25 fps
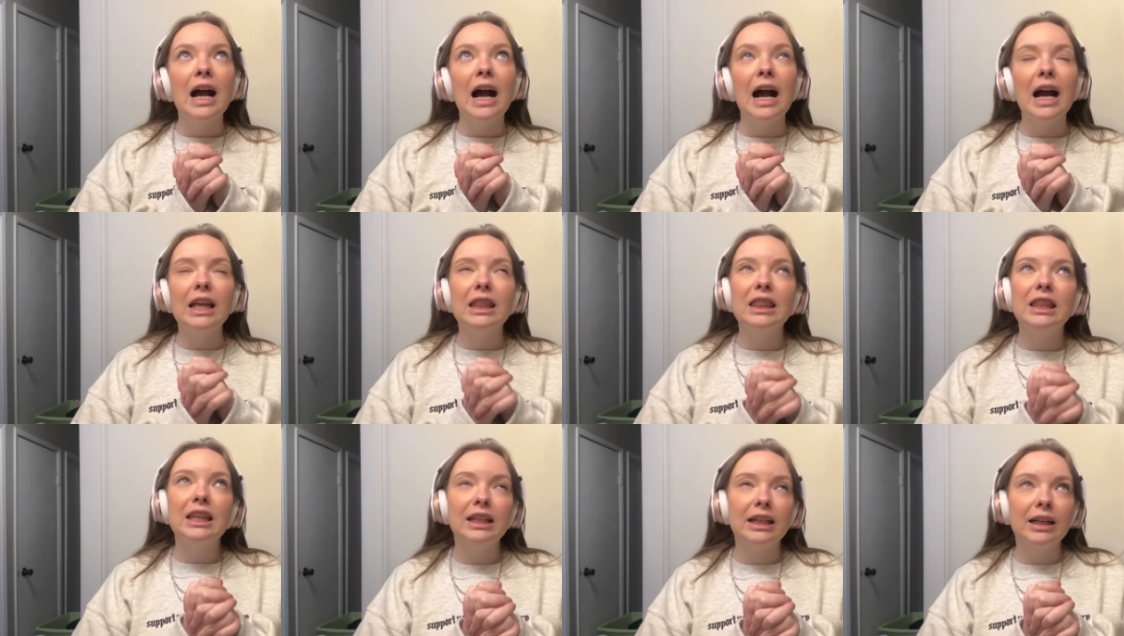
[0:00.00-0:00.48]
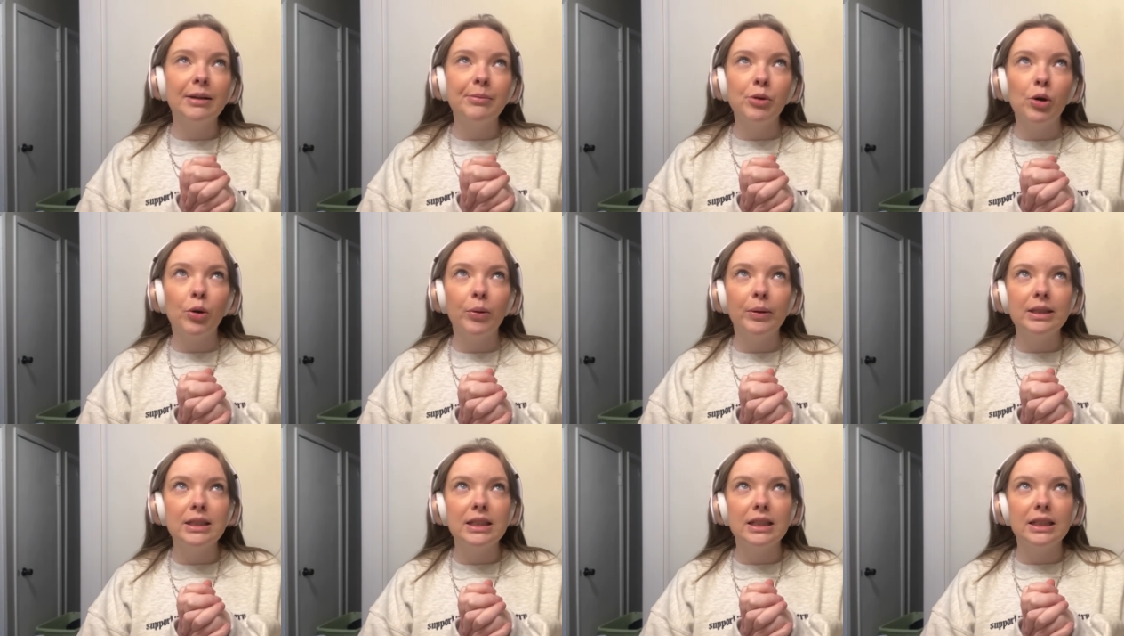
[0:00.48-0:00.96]
I think I'm
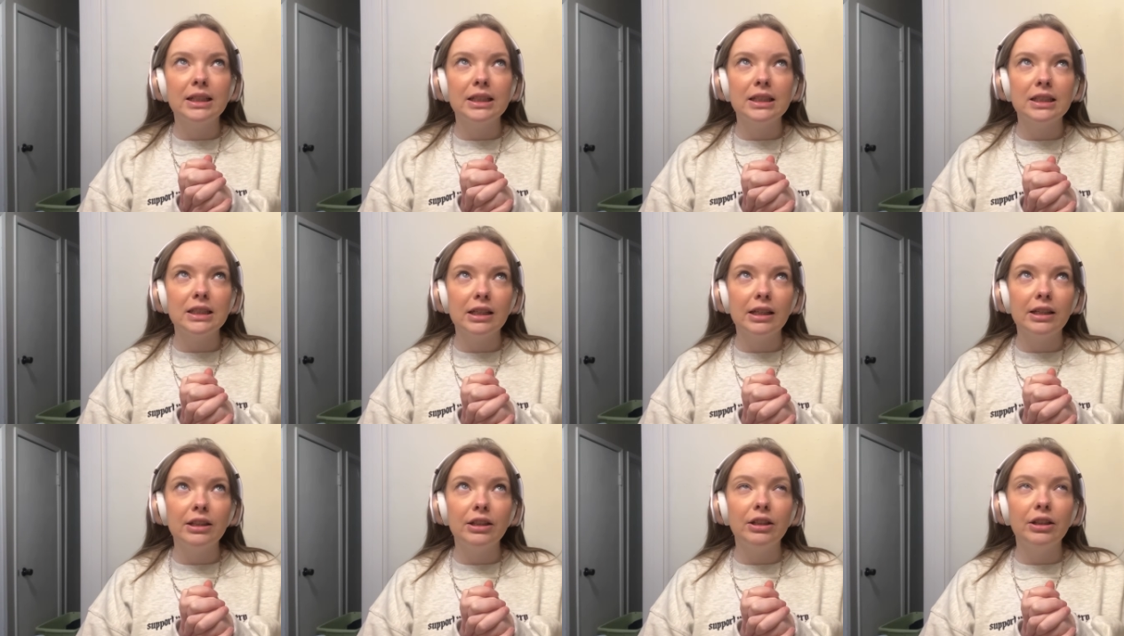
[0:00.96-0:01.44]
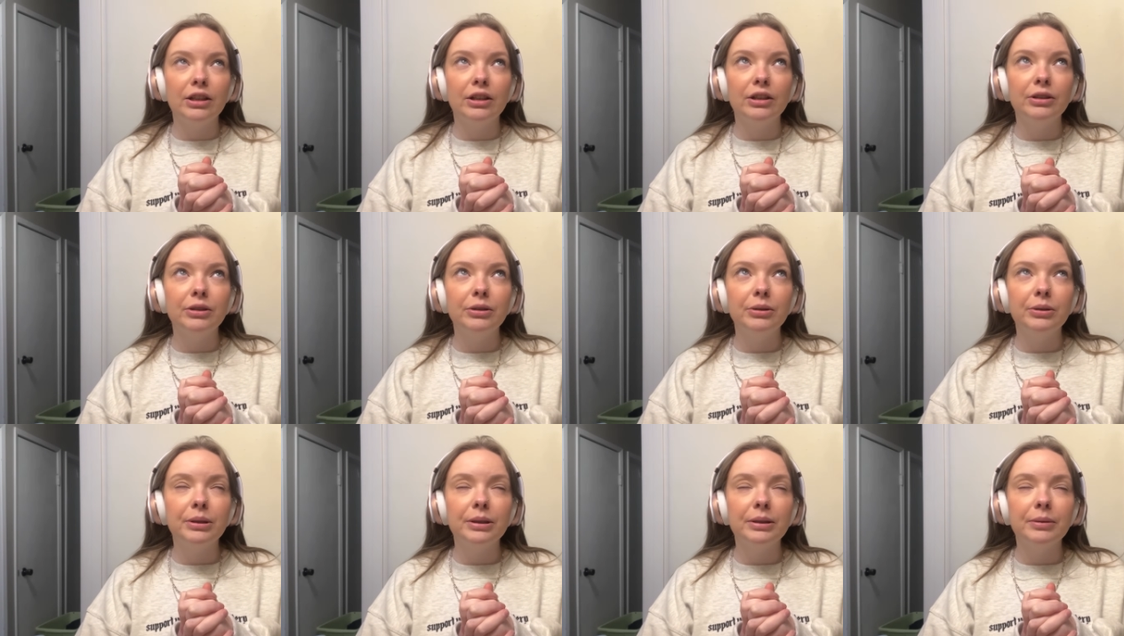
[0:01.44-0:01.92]
going to
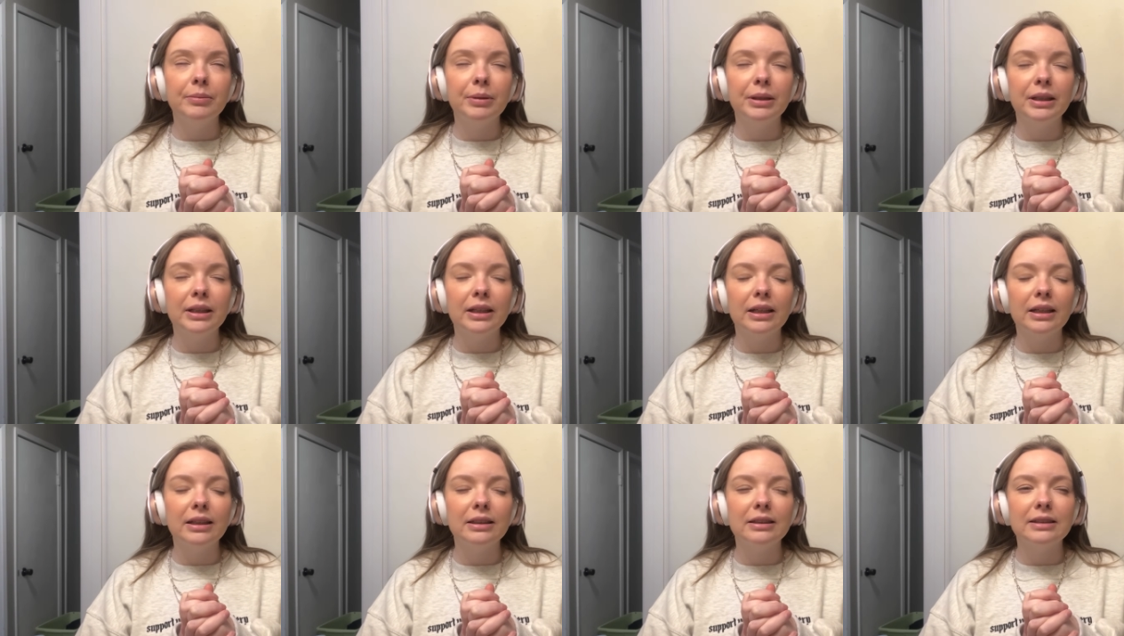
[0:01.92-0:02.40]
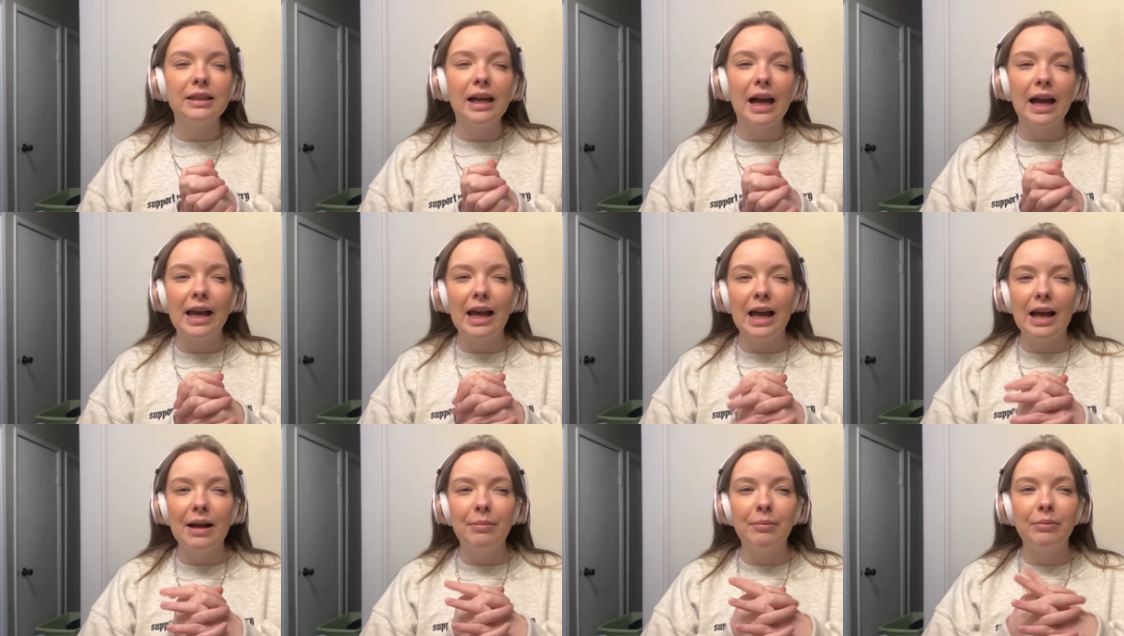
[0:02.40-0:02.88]
continue because I
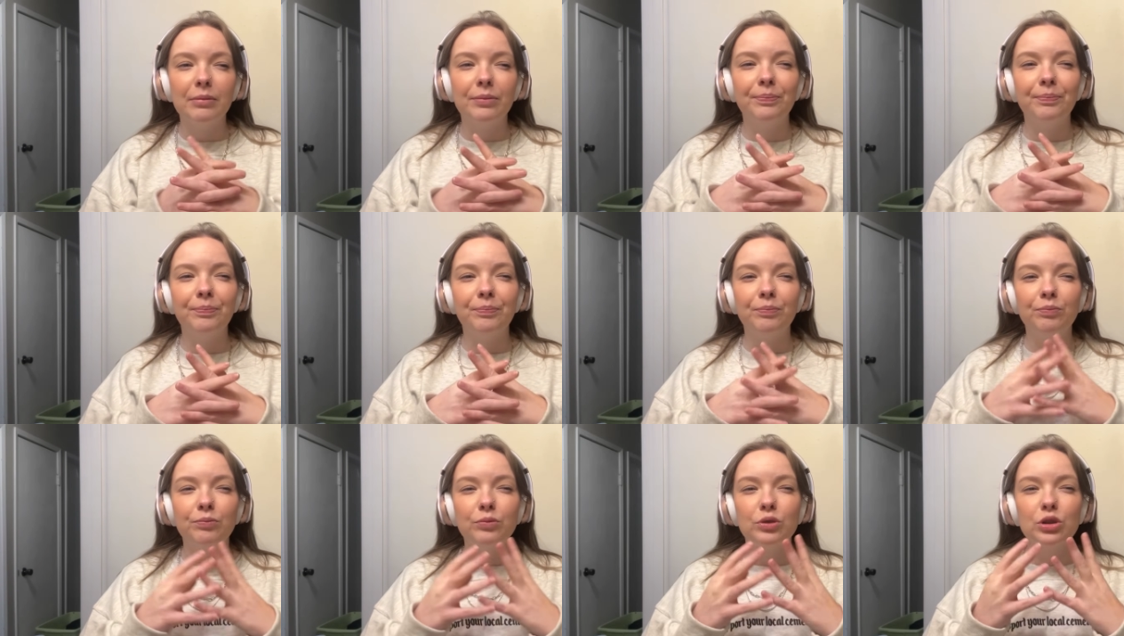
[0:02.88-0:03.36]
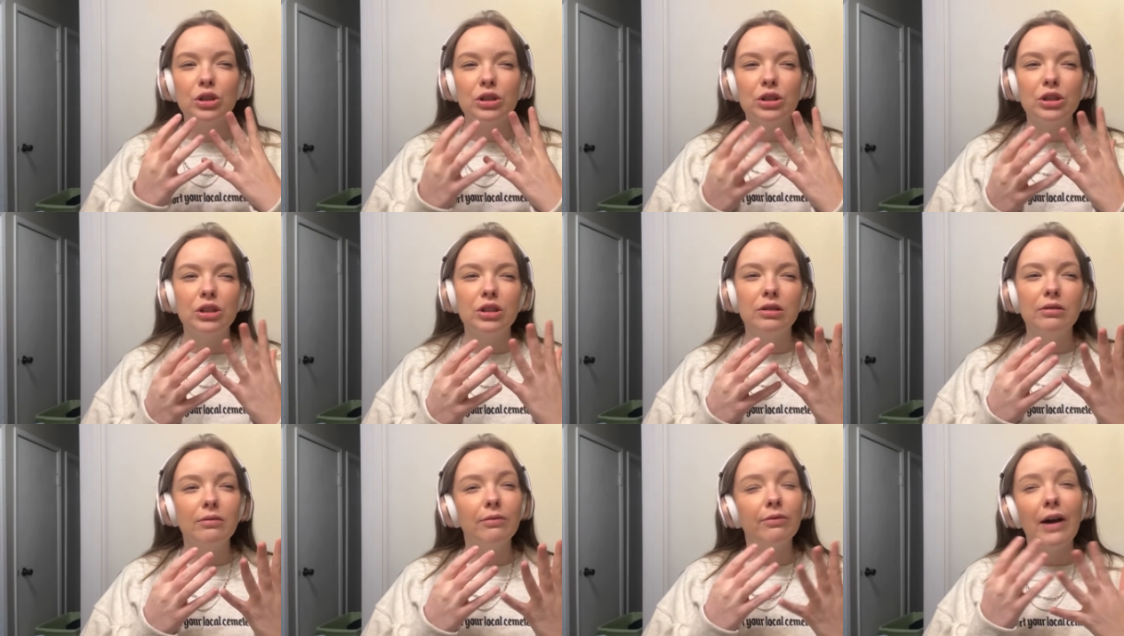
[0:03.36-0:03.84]
am just
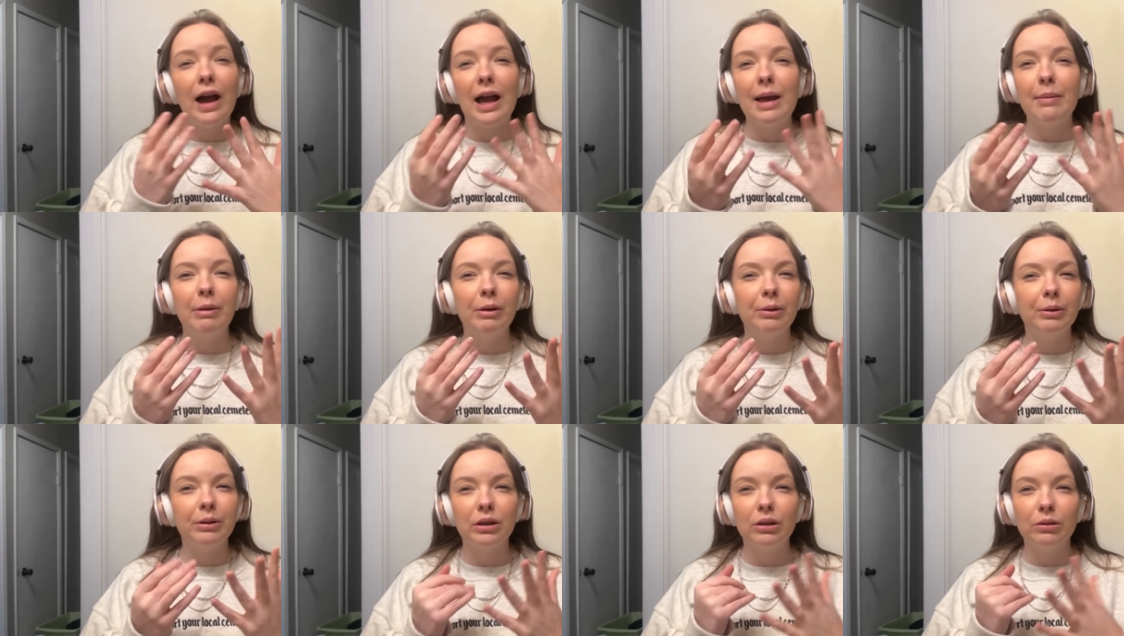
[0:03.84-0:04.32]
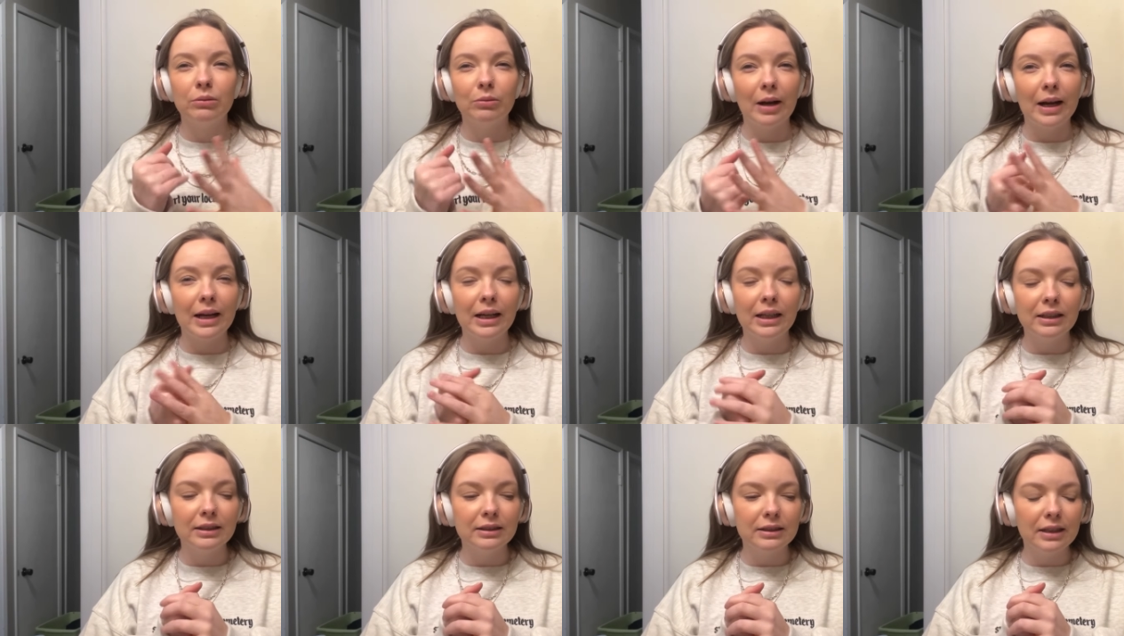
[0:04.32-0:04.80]
vibing with the
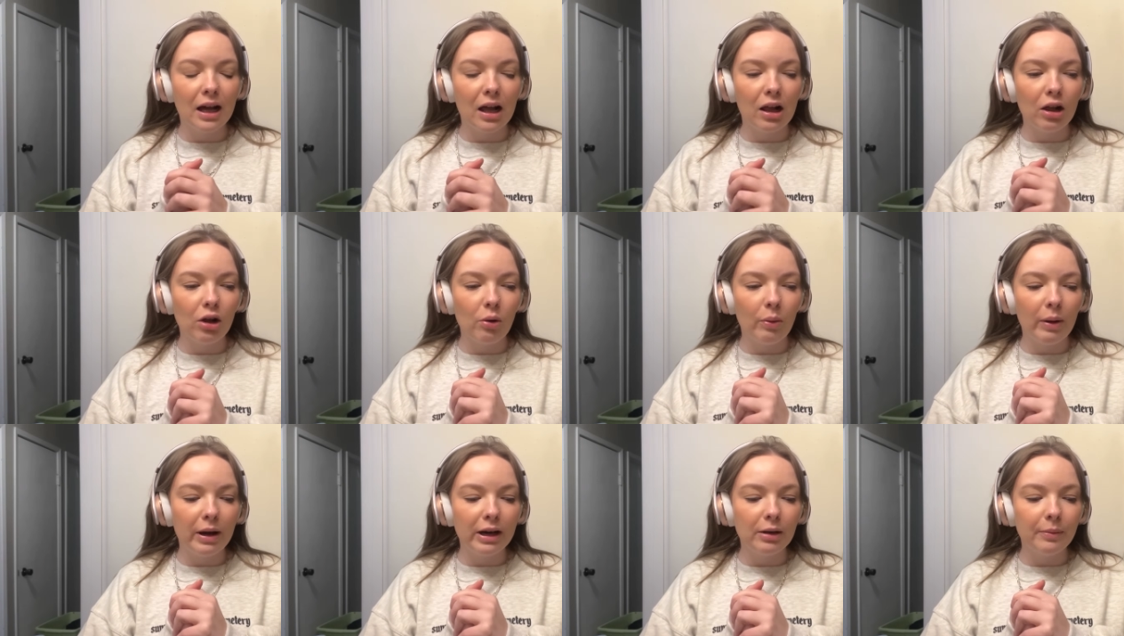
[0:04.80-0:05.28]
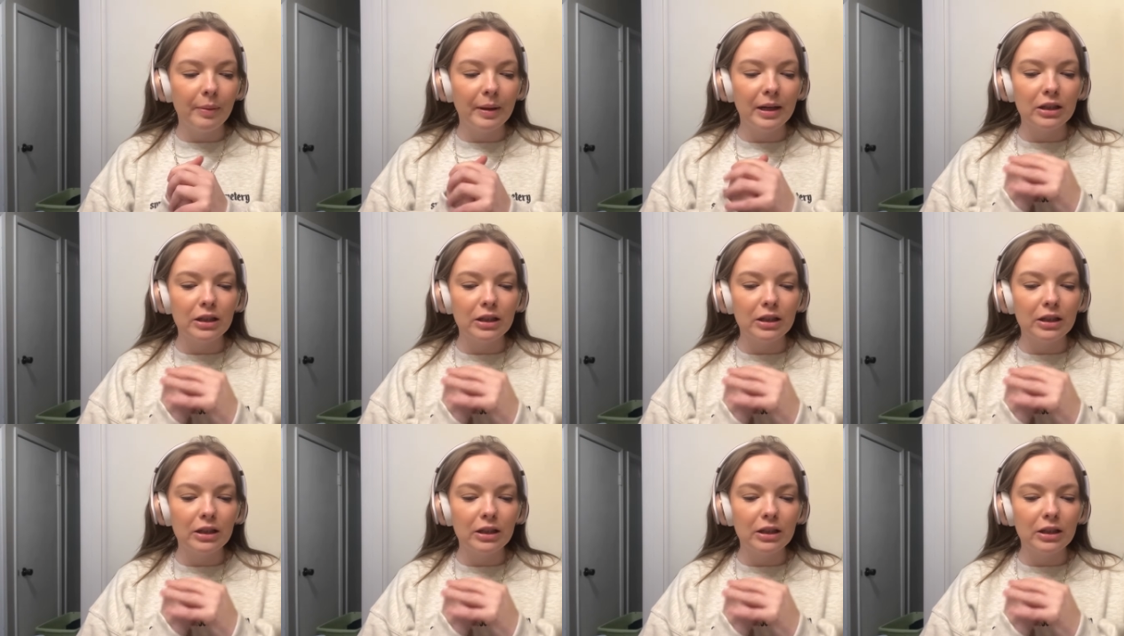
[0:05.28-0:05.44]
writing style quite a bit.